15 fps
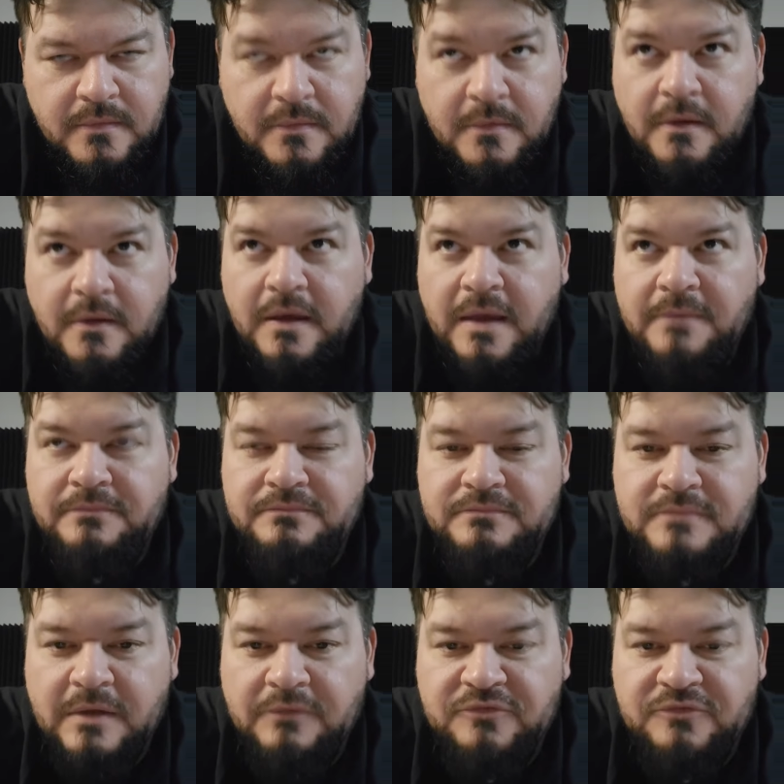
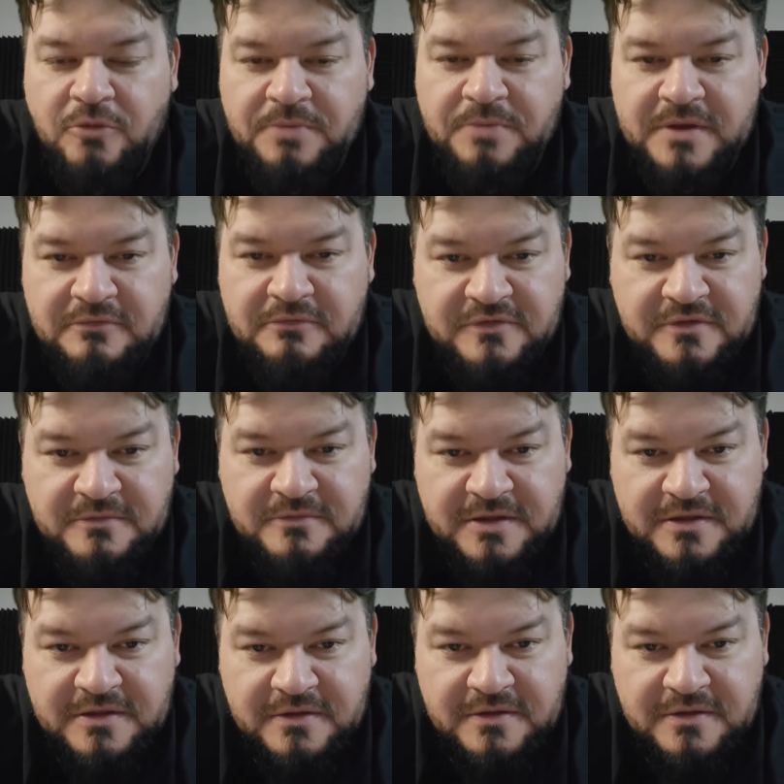I was hoping he was going to be.